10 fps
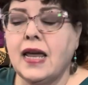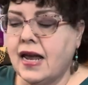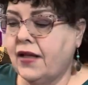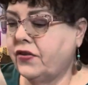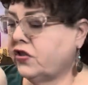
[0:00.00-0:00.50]

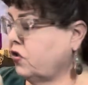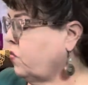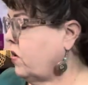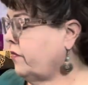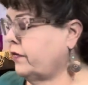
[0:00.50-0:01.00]
And this is
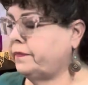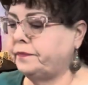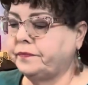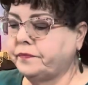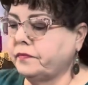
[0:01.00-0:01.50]
one of them.
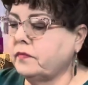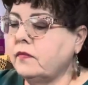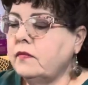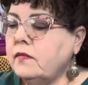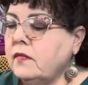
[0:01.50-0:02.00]

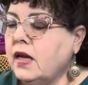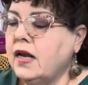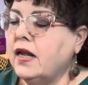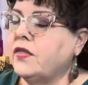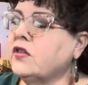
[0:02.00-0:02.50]

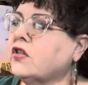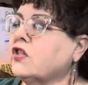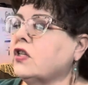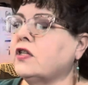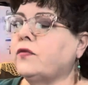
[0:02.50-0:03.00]
This is
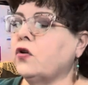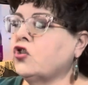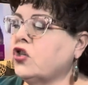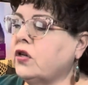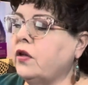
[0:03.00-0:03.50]
a
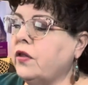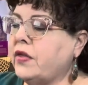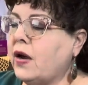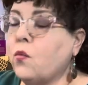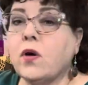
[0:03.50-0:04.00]
devotional
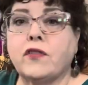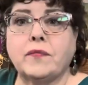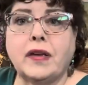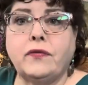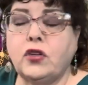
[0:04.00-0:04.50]
that one of
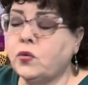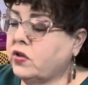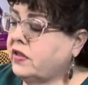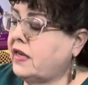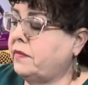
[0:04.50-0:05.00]
my
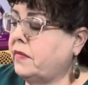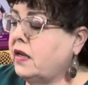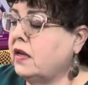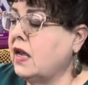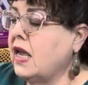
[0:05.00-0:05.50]
viewers sent
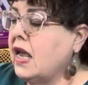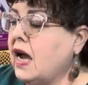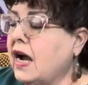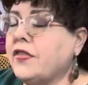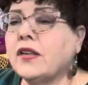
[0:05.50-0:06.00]
me.
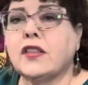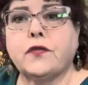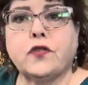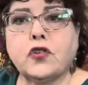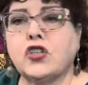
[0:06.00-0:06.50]
I think the
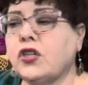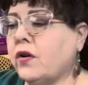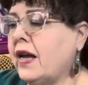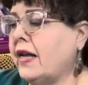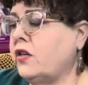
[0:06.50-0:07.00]
first year
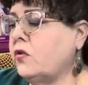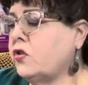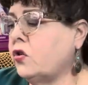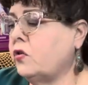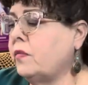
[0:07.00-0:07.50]
I had
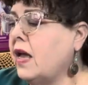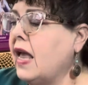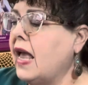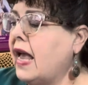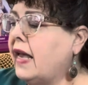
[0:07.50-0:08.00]
YouTube.
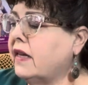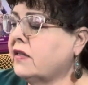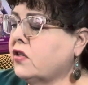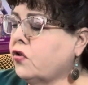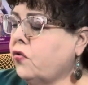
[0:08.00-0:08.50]
And it's
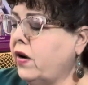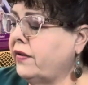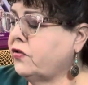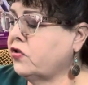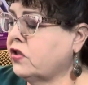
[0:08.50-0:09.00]
the
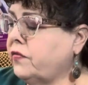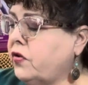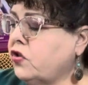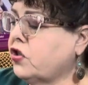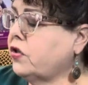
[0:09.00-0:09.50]
Crafter's
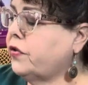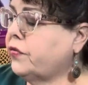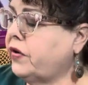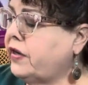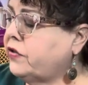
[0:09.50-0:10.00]
Devotional,
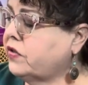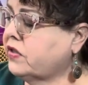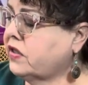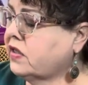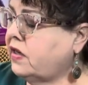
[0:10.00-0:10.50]

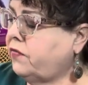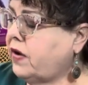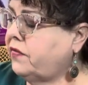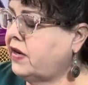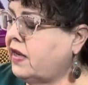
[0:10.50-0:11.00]

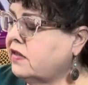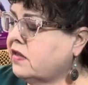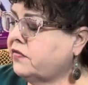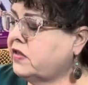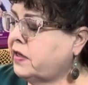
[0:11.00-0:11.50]
365 days
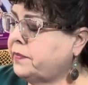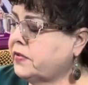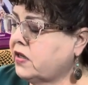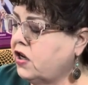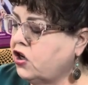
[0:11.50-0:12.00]
of
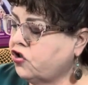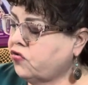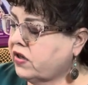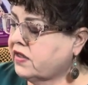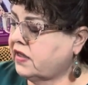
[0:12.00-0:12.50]
tips,
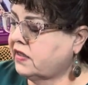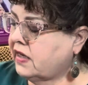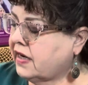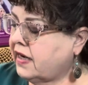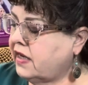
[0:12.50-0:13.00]
tricks, and
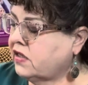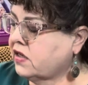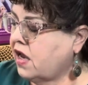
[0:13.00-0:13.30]
techniques